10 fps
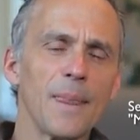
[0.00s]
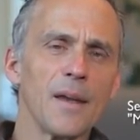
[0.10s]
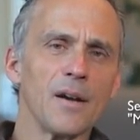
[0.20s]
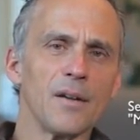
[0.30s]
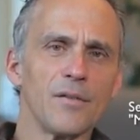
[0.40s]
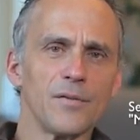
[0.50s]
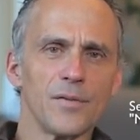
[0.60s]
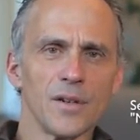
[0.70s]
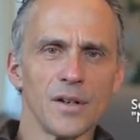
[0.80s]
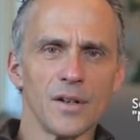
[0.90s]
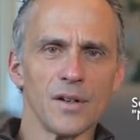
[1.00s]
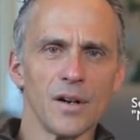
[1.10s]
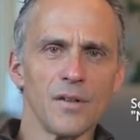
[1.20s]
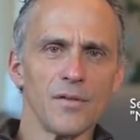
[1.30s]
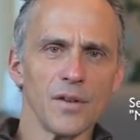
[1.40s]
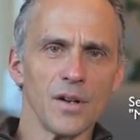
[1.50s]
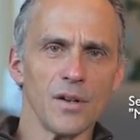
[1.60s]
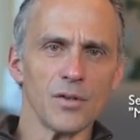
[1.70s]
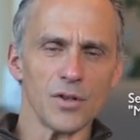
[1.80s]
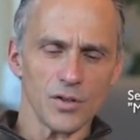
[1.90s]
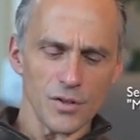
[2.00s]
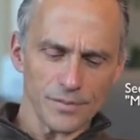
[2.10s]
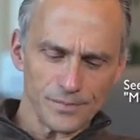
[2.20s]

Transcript: of the oceans.